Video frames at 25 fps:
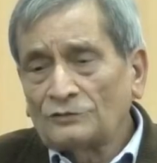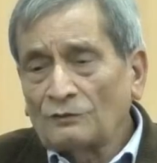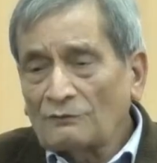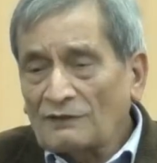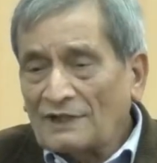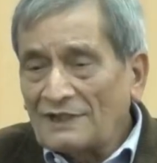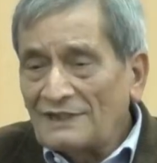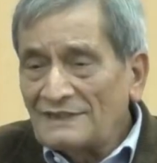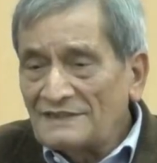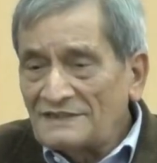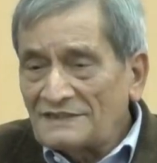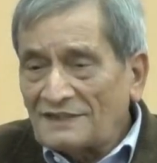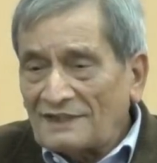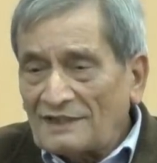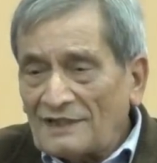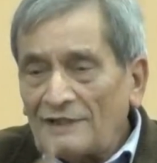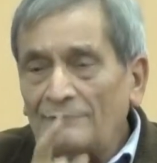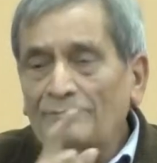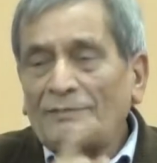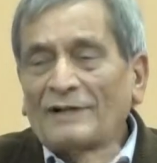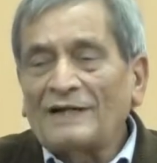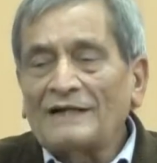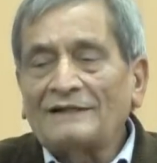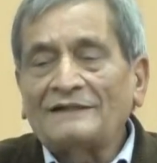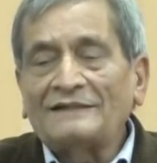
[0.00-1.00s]
So
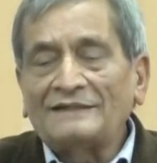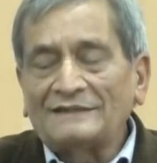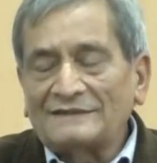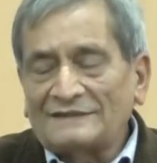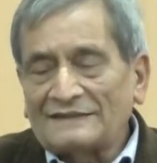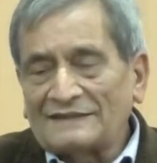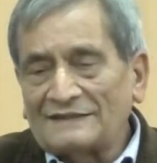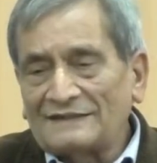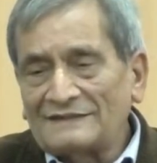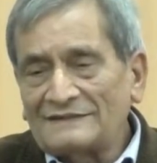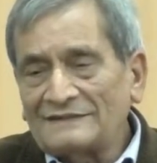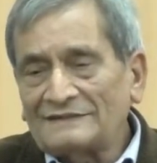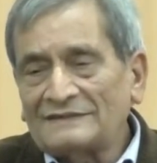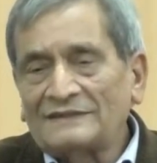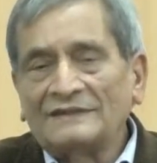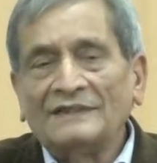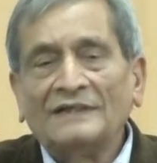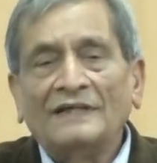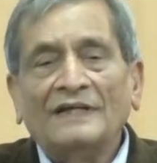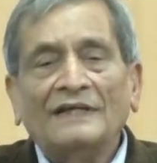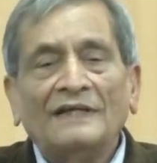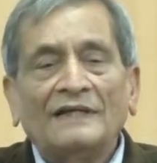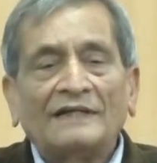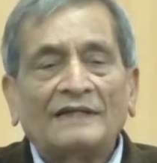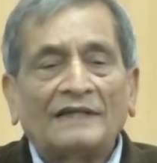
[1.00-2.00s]
cultural practices
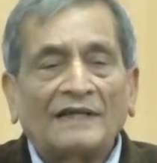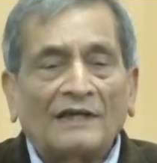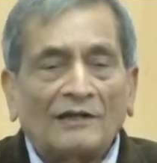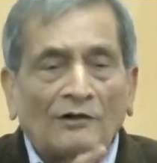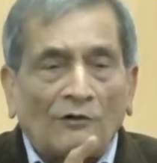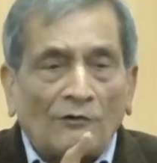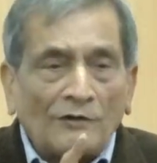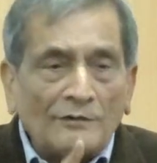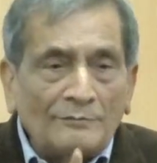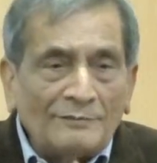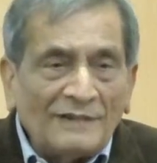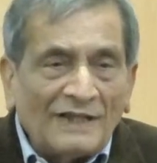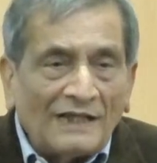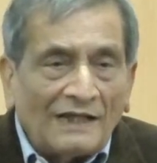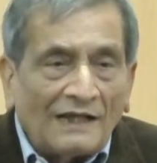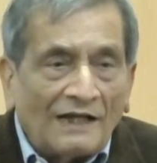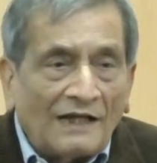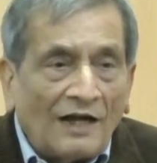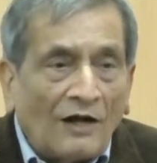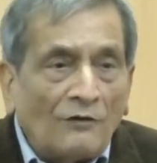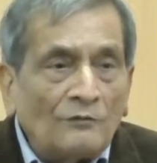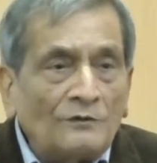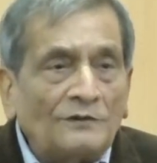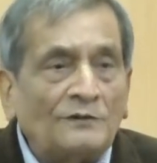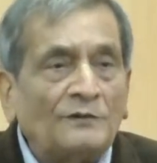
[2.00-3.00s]
cannot be
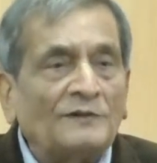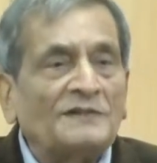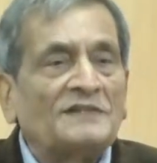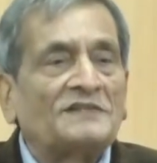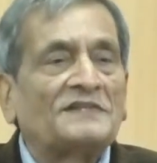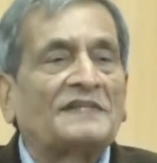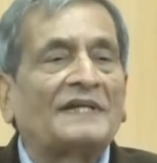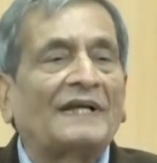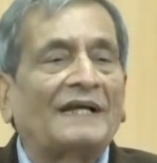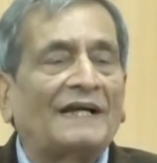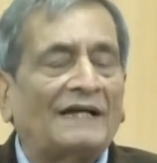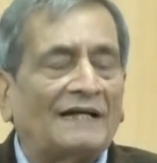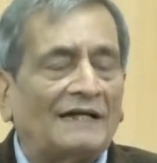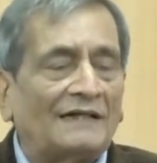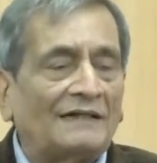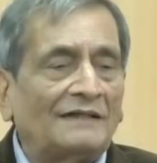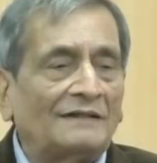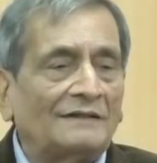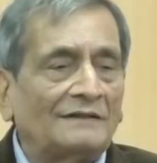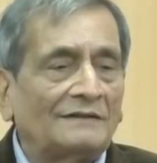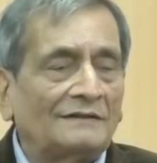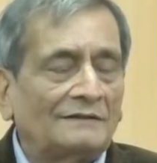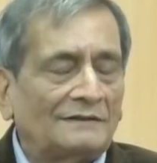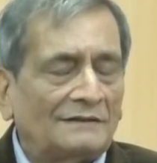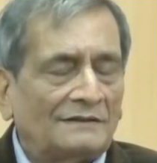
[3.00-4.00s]
allowed to
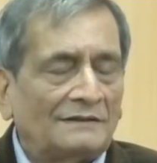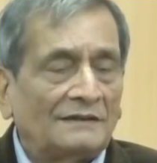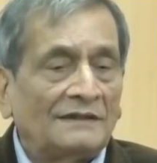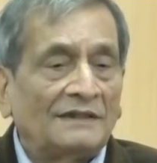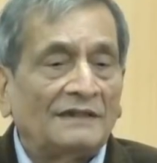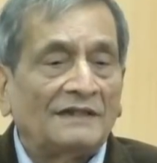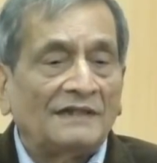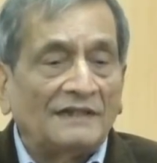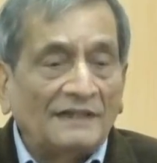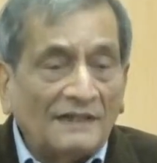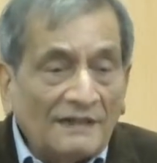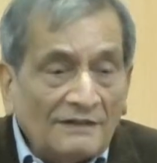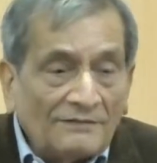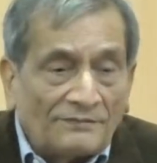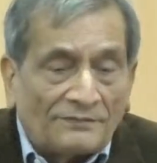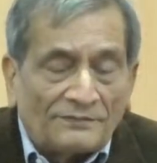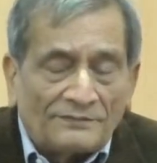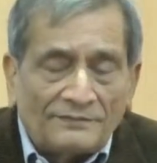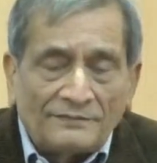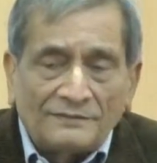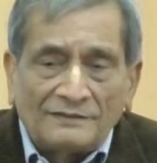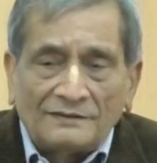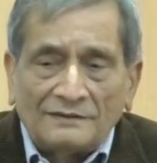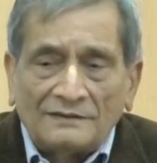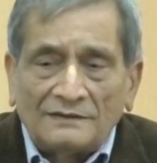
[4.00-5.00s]
stand if
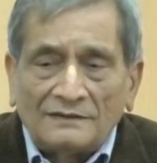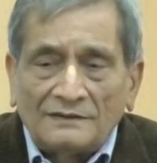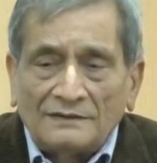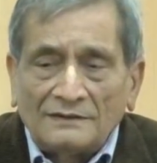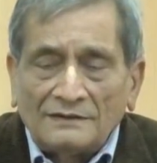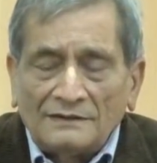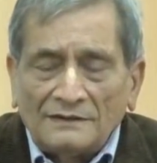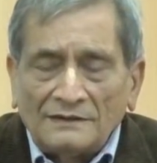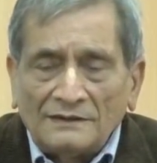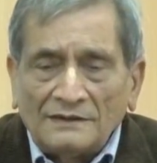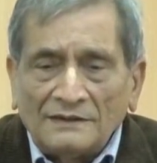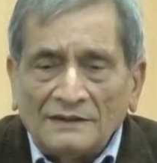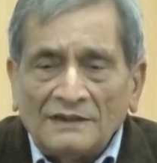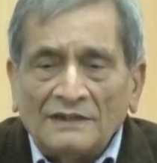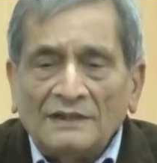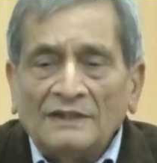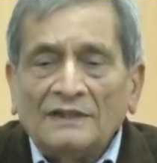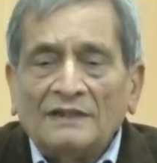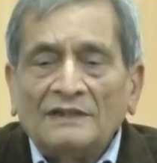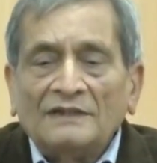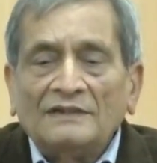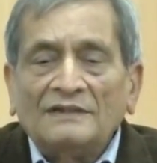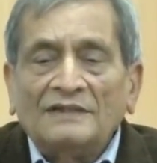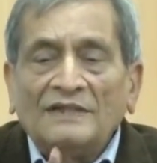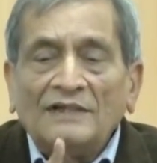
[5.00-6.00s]

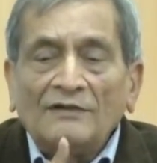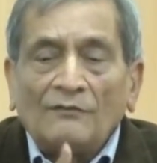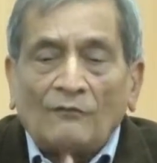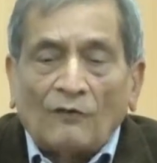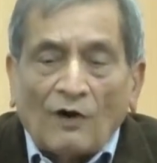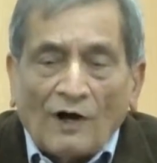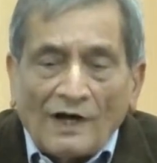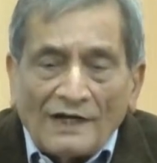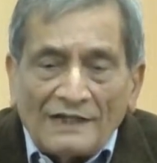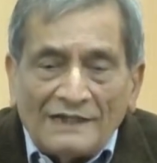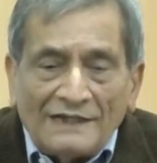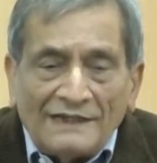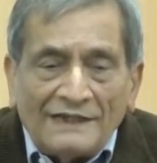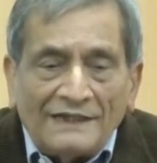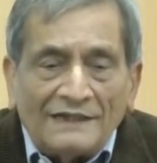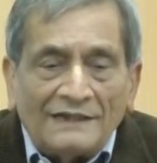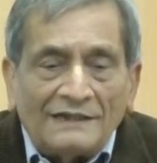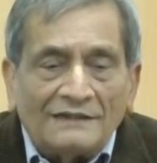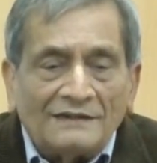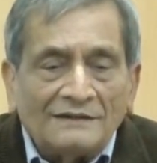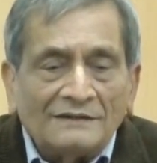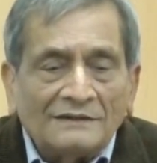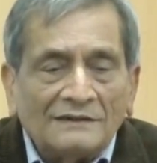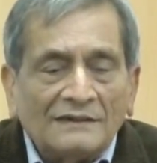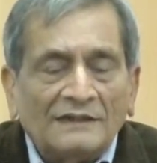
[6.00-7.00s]
they
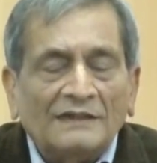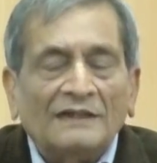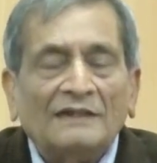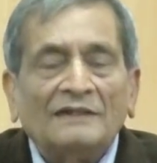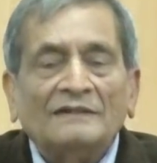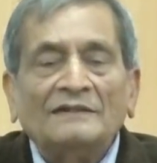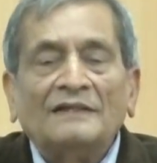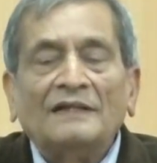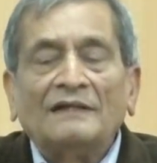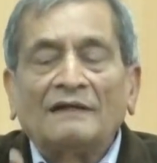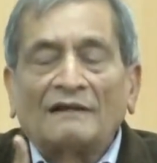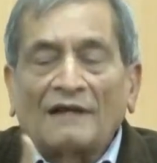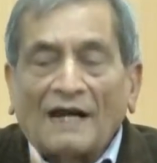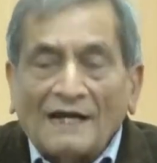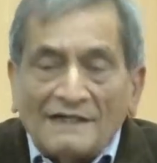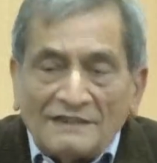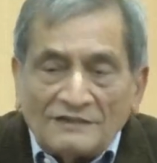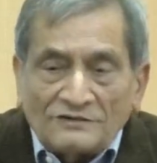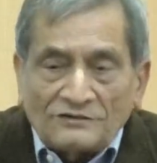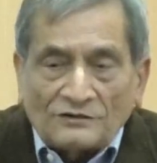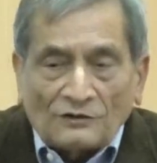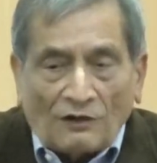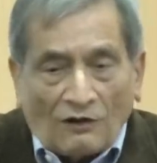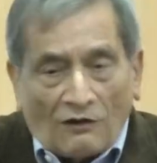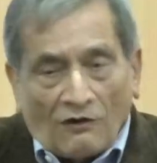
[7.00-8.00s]
violate the
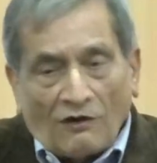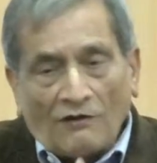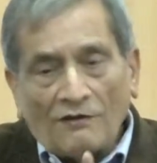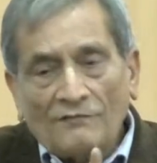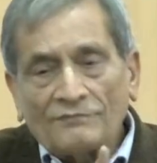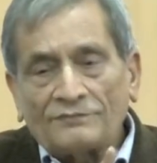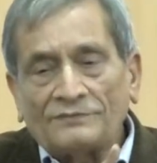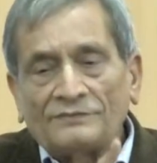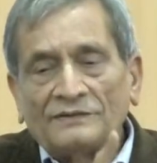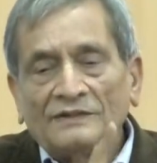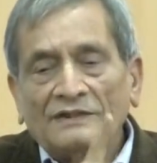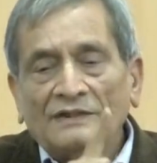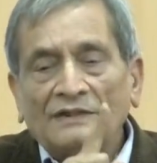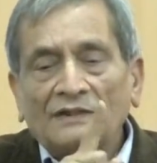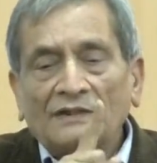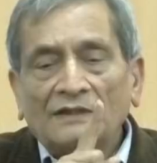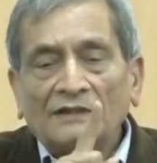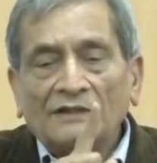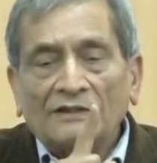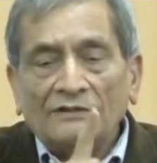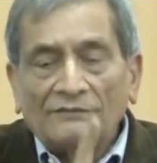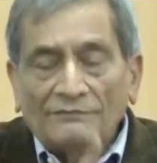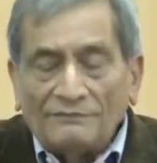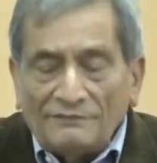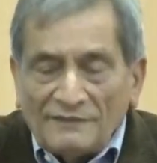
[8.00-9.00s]
rights of
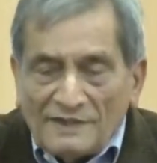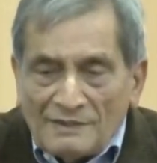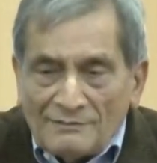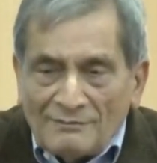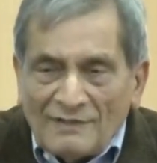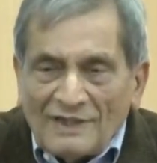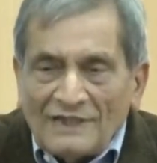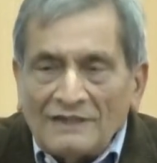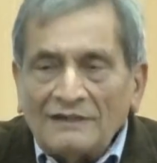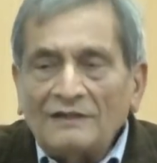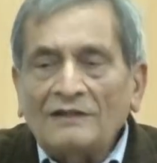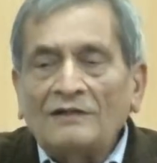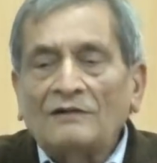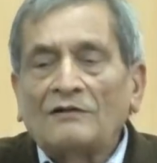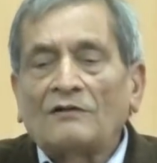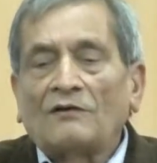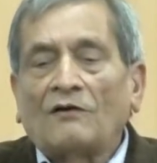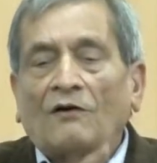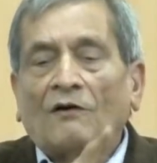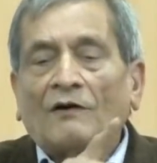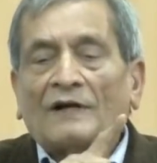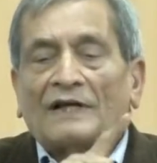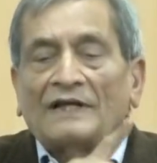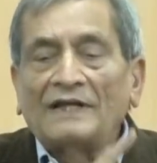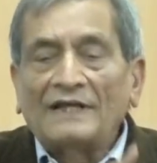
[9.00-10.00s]
women
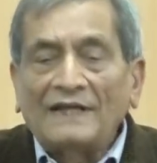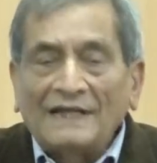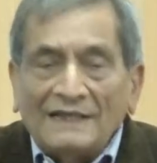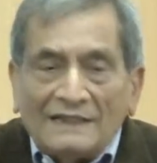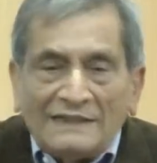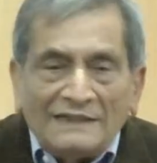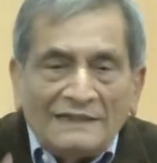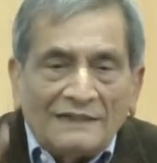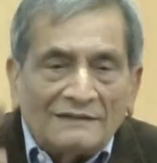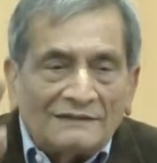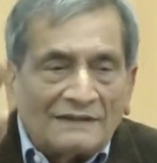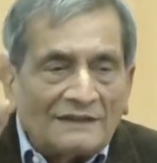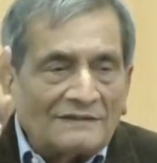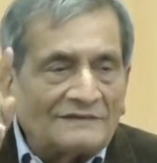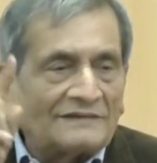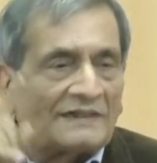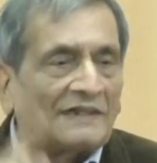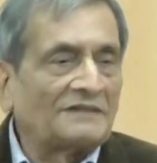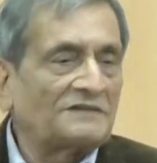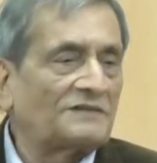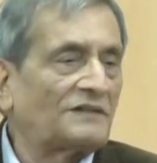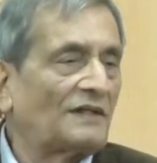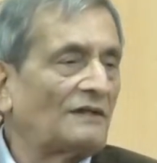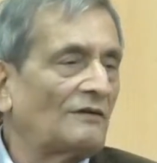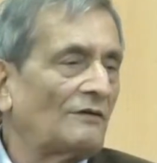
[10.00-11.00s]
or any other
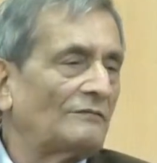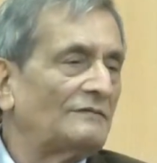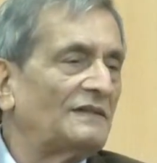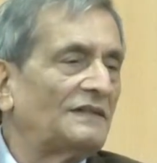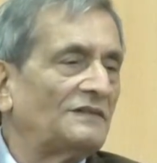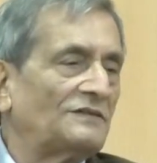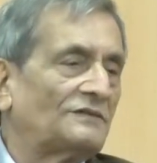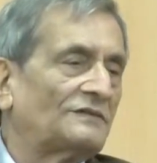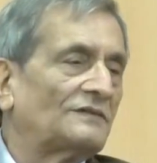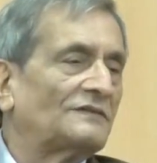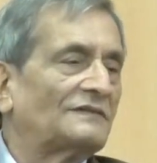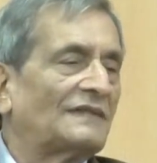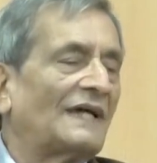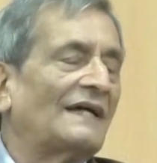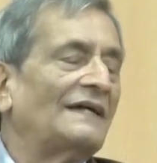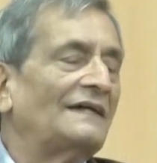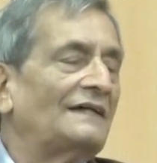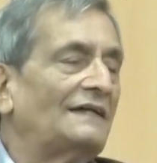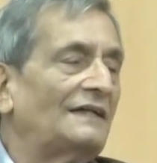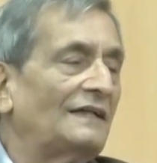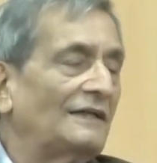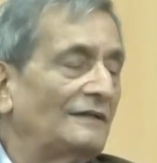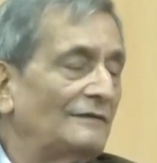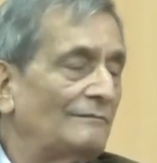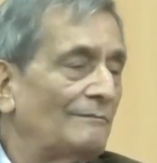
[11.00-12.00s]
section of the
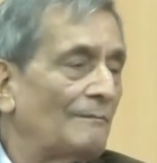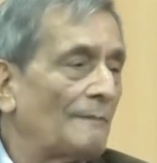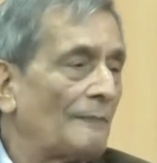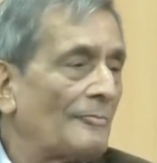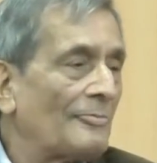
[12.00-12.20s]
society.